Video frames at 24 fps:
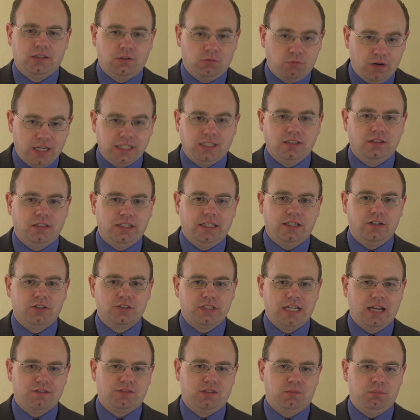The
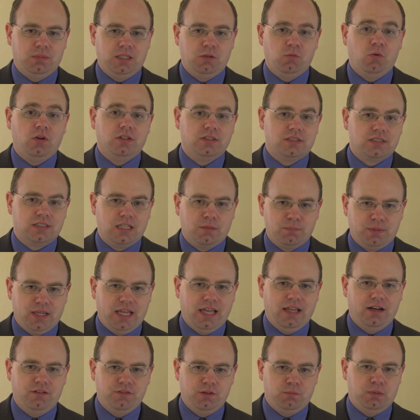regulators have to be one step
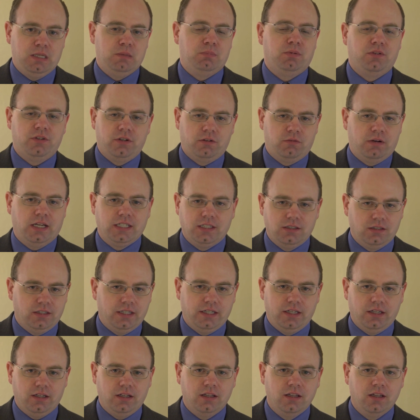ahead of the people they're
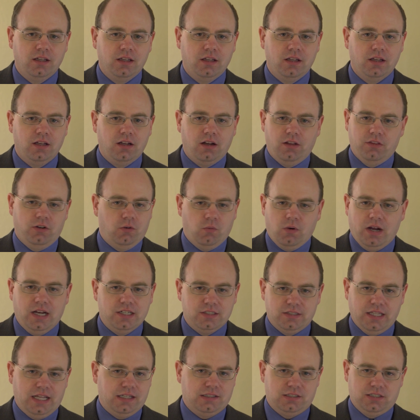regulating,
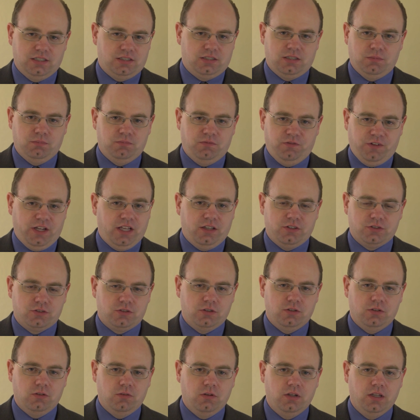otherwise that system fails
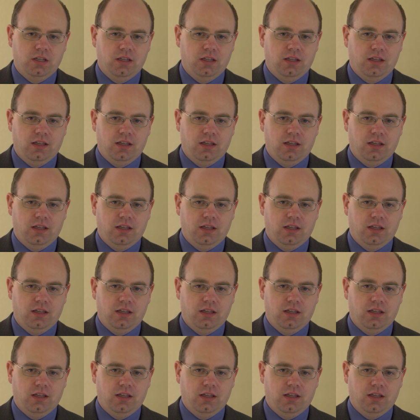too.